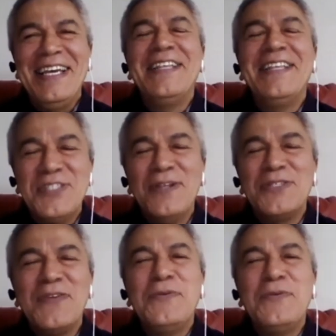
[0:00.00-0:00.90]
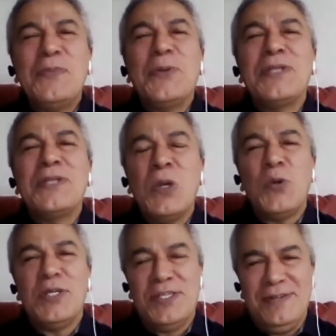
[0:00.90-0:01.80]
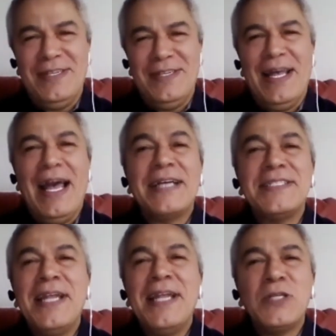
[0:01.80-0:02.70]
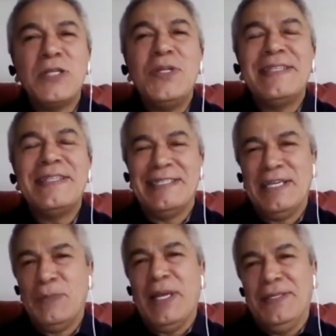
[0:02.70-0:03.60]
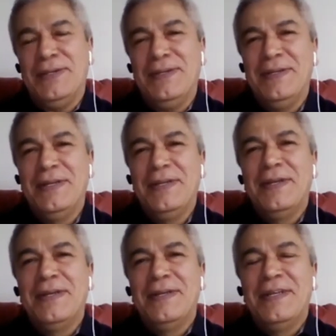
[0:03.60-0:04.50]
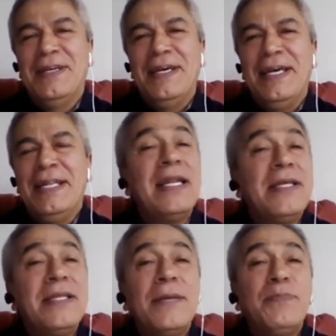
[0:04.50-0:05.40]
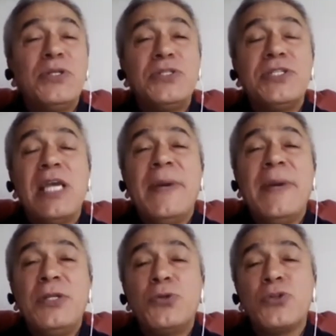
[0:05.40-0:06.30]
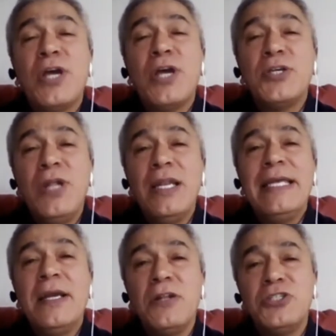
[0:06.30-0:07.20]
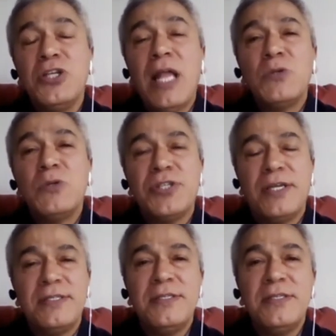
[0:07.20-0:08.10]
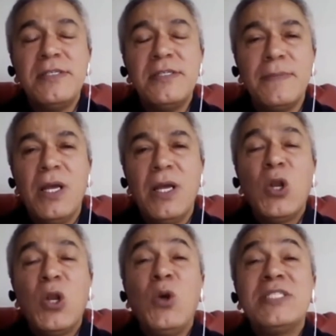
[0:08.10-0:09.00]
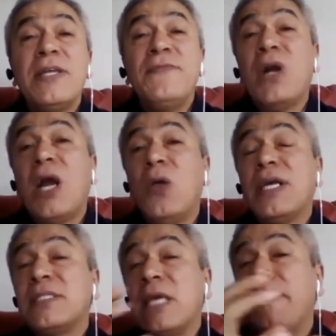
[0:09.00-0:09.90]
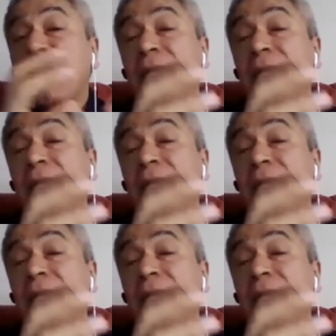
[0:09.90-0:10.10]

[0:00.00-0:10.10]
It is also a very important question. Accent actually doesn't matter. En realidad, por eso se llama International English Language Testing System. No está enfocado que sea